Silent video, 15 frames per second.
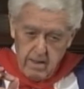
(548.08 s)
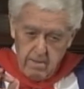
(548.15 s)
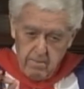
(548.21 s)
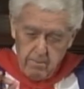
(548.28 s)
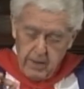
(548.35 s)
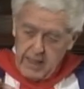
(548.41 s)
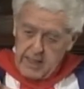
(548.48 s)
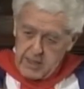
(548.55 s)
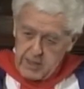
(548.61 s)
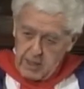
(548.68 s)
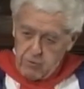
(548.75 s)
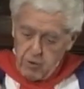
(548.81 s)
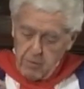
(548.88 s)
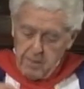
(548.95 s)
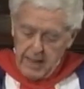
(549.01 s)
play a
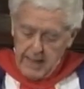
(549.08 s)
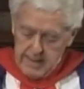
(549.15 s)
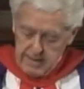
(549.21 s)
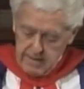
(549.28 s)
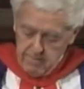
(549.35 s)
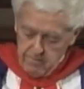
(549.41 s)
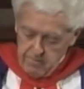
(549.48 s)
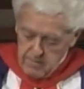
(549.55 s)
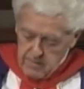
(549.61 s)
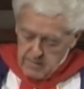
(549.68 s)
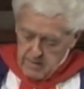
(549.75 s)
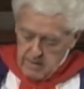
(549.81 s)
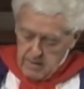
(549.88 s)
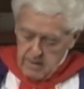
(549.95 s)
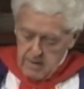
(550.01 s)
central part.
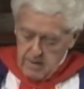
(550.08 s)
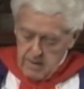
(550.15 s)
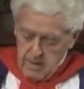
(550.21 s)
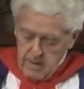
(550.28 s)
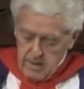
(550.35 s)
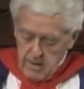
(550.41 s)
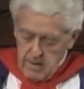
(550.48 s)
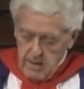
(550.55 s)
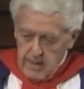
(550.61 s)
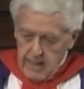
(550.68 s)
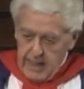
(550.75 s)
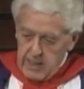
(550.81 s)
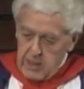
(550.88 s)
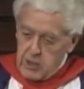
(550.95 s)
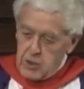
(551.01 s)

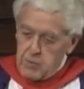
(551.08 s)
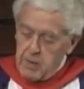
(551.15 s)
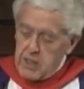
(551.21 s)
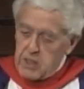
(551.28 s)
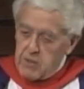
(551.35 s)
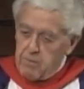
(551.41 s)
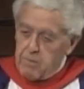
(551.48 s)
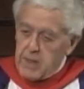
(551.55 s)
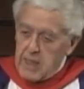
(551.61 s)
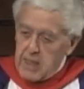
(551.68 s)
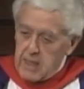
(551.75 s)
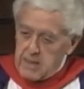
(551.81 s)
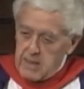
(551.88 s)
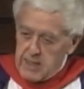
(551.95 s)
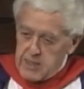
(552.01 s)
And it speaks of
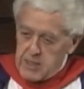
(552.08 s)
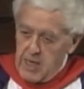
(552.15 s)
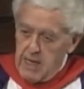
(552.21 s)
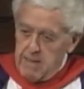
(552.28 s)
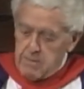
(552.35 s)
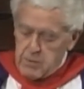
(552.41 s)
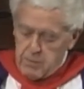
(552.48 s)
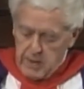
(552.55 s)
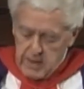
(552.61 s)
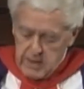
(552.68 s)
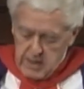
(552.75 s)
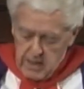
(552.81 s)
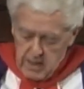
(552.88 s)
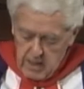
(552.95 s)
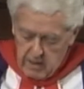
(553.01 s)
that psalm speaks
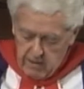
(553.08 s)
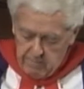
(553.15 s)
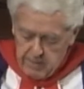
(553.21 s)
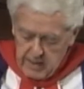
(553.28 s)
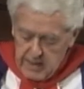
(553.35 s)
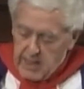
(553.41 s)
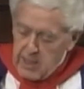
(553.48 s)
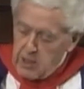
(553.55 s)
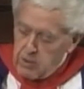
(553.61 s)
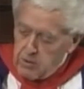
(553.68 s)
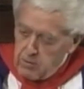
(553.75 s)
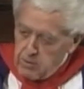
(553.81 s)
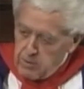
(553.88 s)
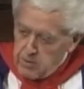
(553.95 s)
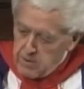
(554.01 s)
of being
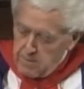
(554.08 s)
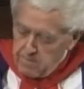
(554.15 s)
held